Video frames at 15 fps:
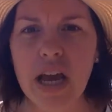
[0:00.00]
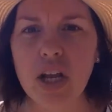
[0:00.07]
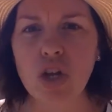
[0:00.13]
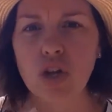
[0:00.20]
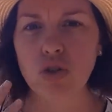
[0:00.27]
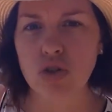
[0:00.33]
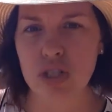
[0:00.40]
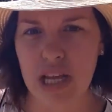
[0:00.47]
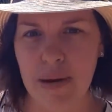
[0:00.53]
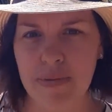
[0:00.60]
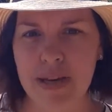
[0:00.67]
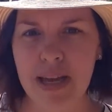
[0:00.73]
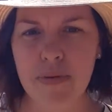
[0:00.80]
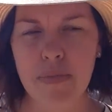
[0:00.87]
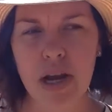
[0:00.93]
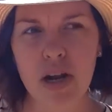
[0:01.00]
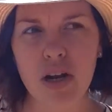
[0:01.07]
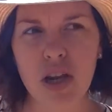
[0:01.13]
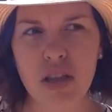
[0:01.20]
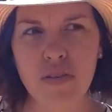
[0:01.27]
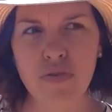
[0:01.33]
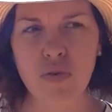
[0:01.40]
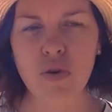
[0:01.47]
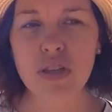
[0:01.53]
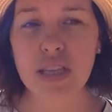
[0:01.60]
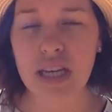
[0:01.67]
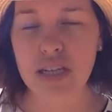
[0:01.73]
and you just happen to get married on the 4th